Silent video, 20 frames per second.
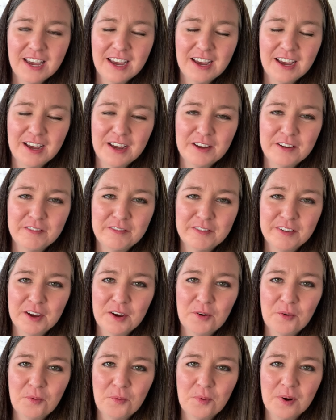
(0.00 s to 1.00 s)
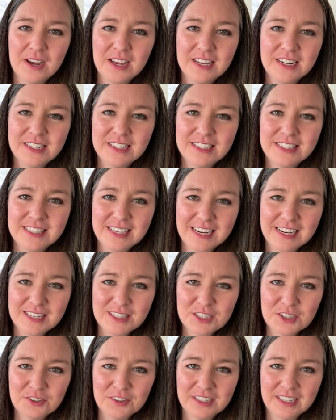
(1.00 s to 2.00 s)
of what
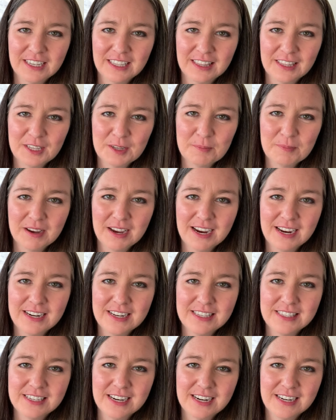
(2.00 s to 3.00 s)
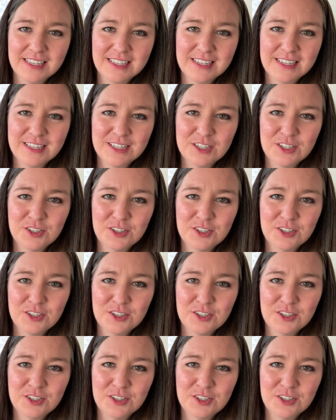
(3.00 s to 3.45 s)
science curriculum I decided